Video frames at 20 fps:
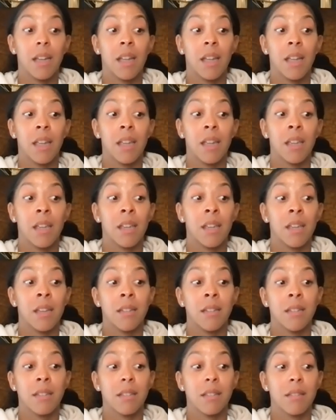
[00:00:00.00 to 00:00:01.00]

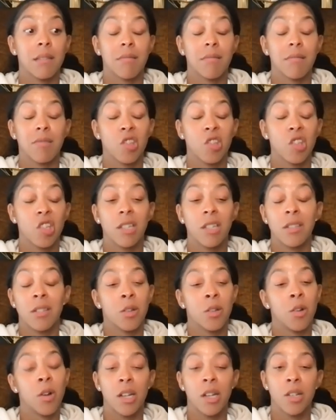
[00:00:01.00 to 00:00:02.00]
And she's
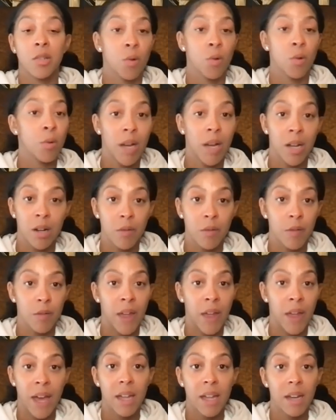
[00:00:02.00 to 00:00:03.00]
the greatest role model for
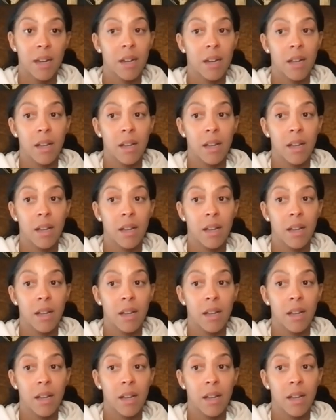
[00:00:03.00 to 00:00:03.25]
that.